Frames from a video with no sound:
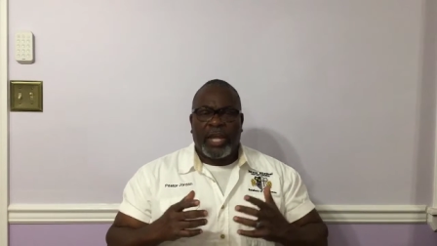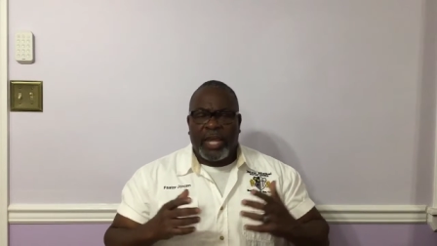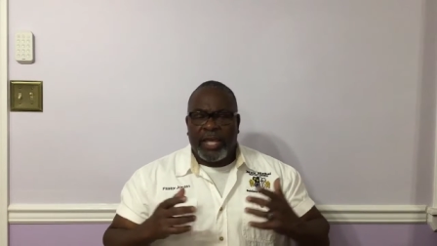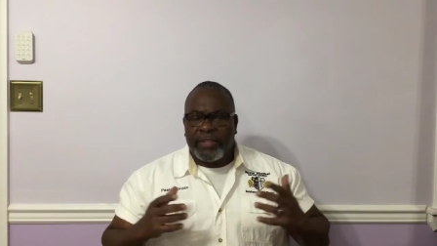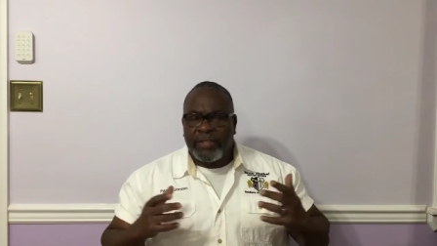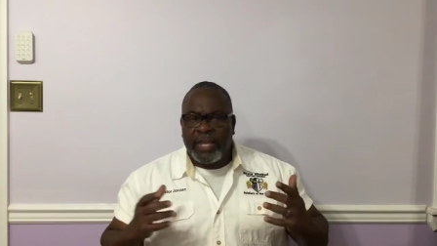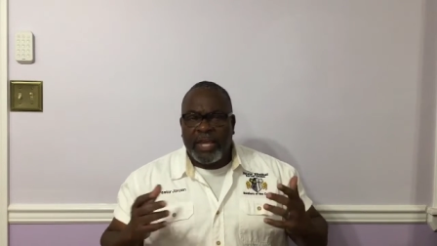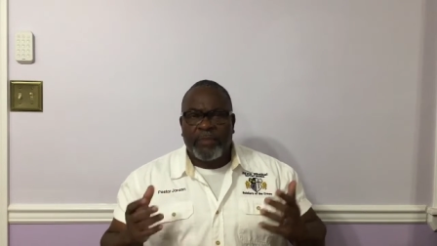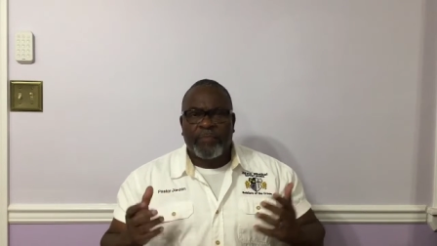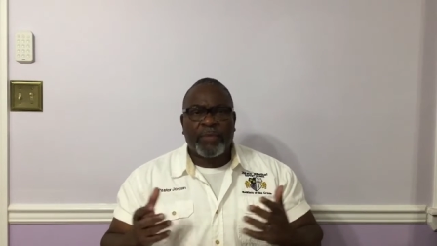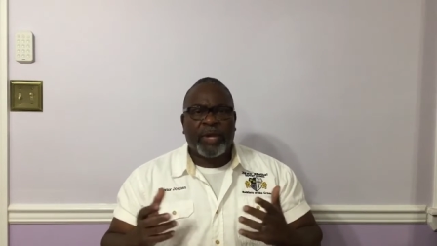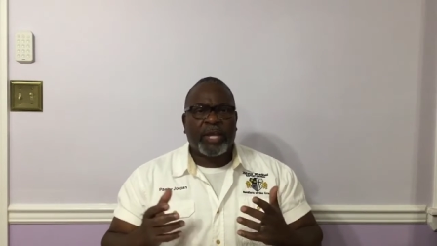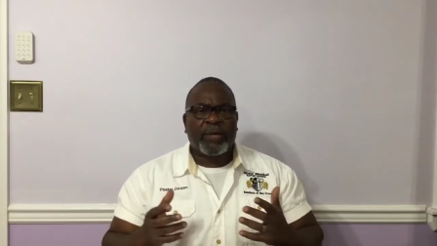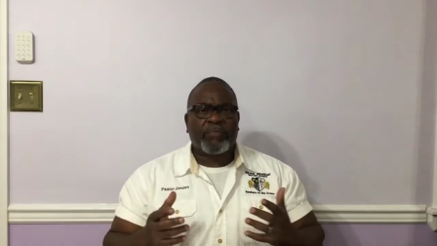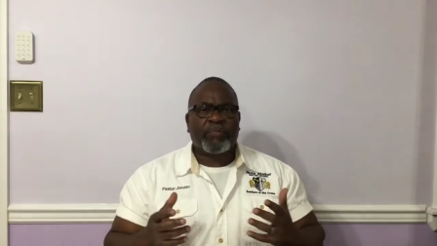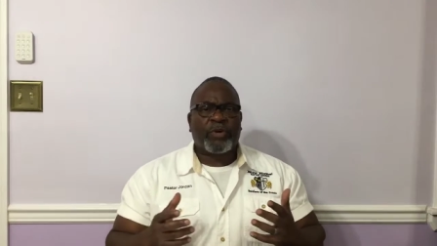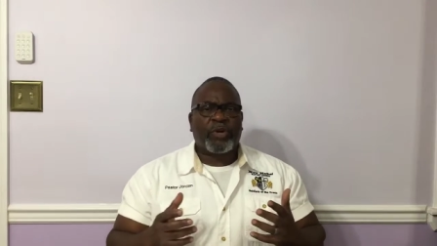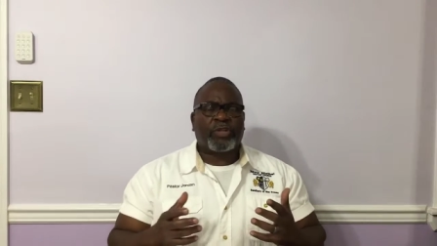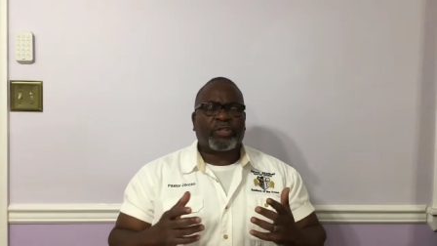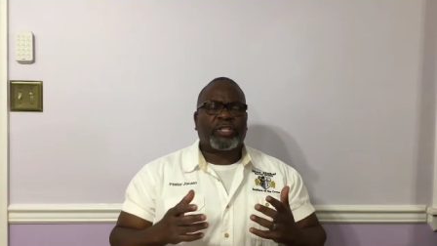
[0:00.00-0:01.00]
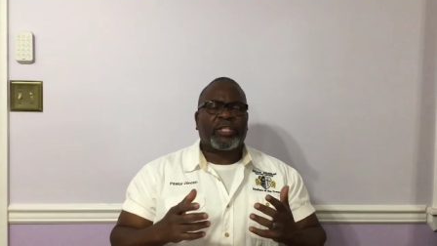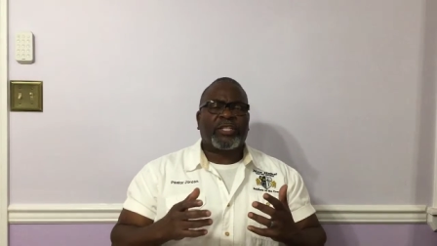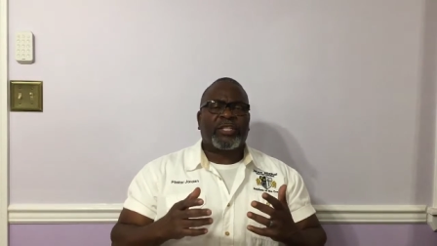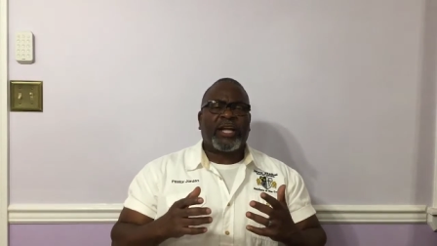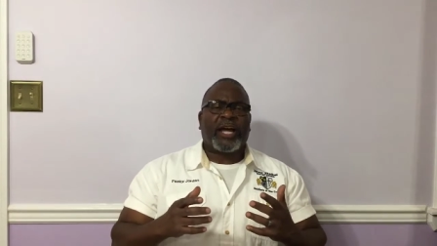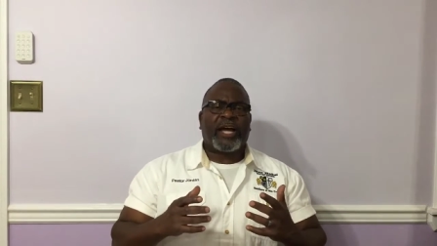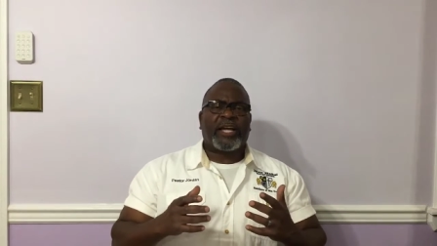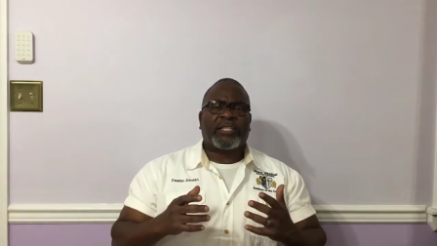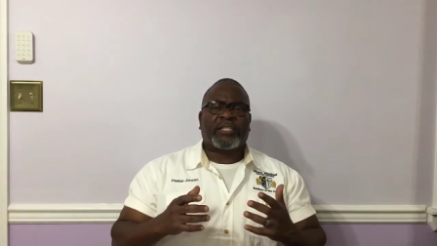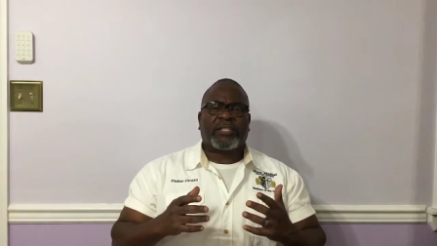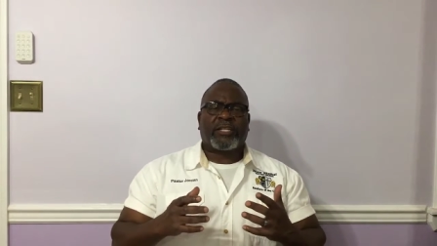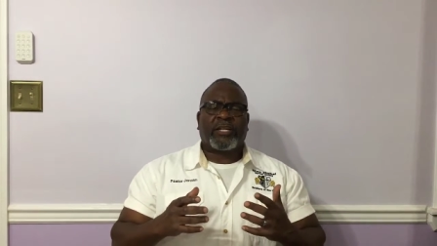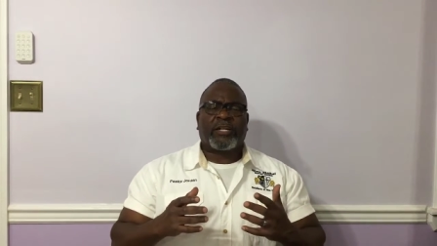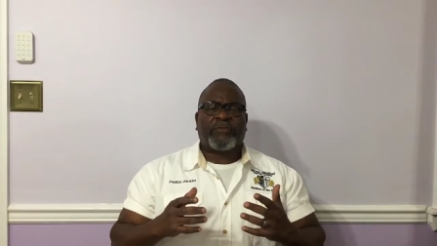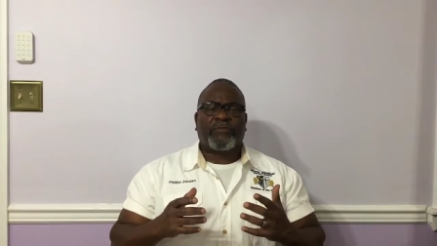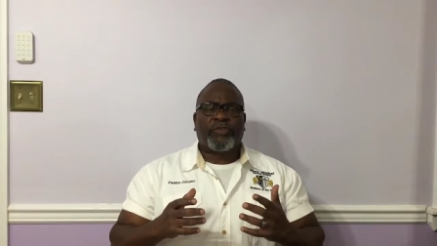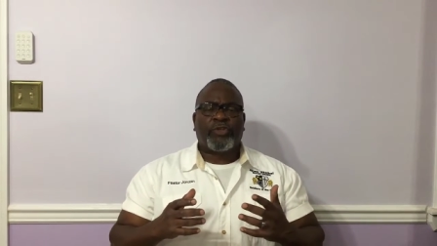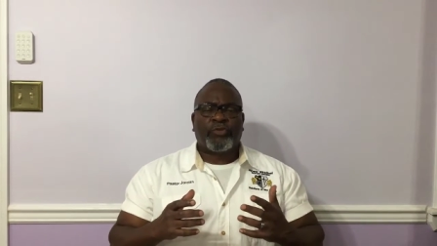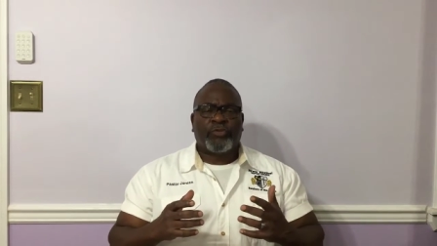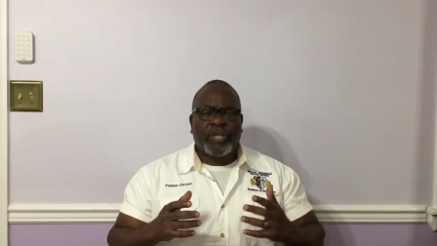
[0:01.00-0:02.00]
and they make merchandise
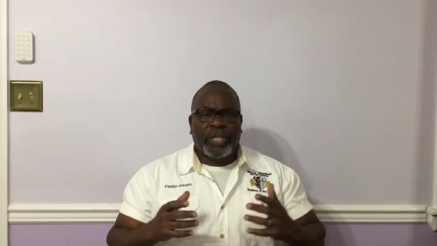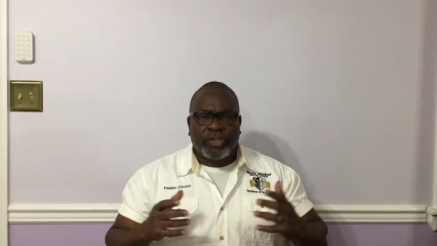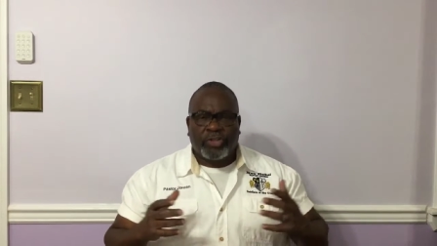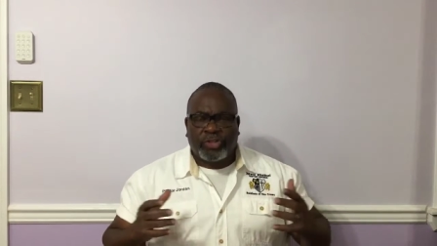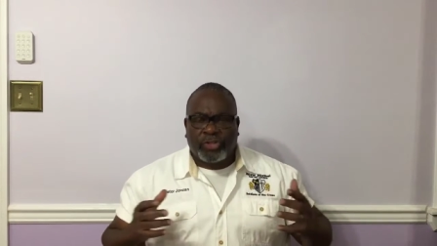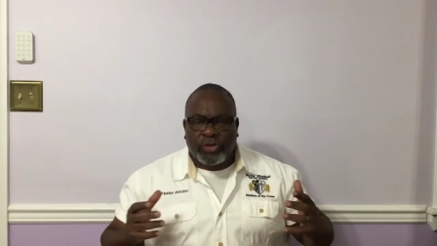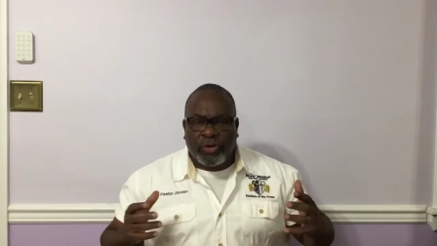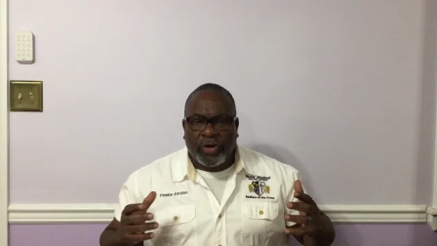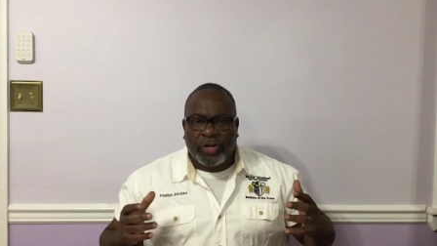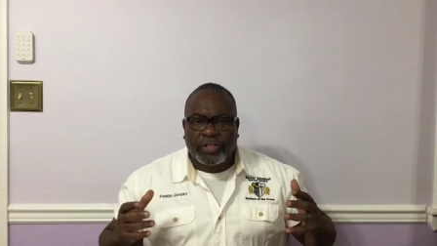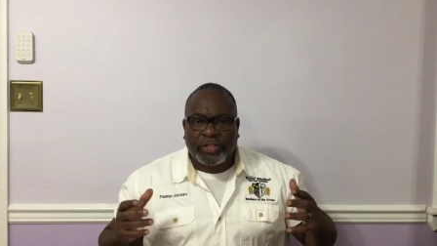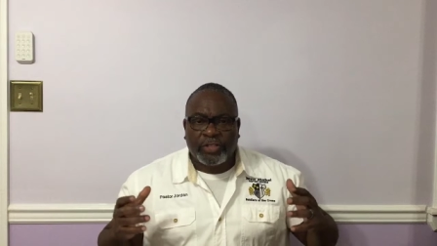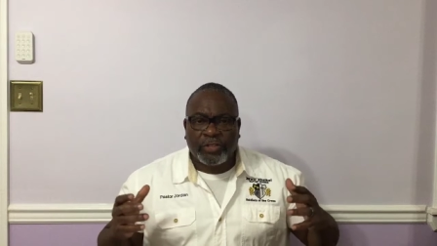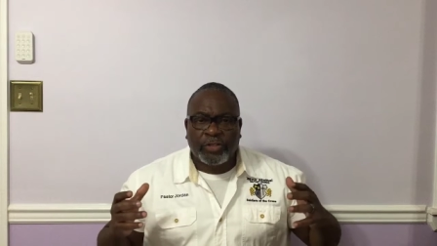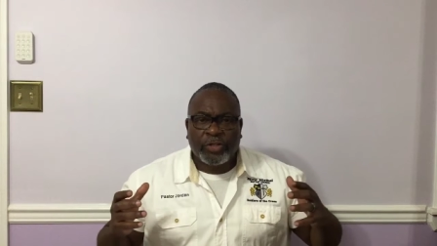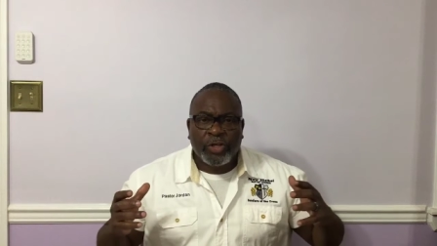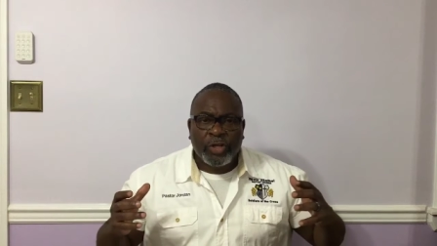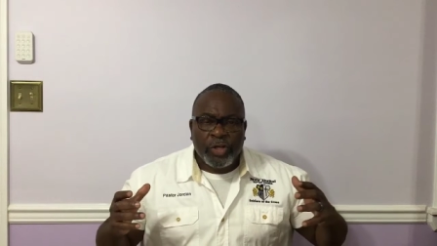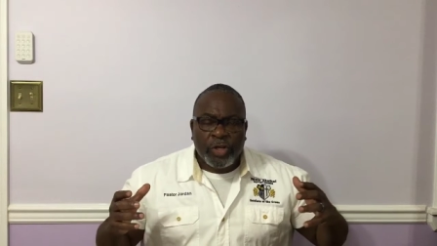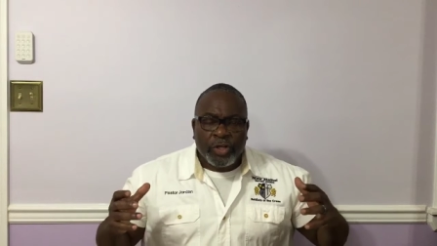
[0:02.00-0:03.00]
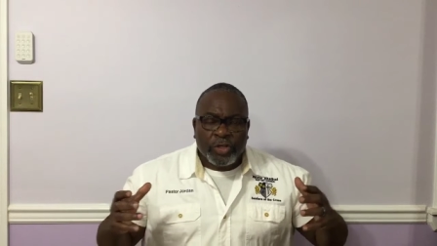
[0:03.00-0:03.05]
of you. They start to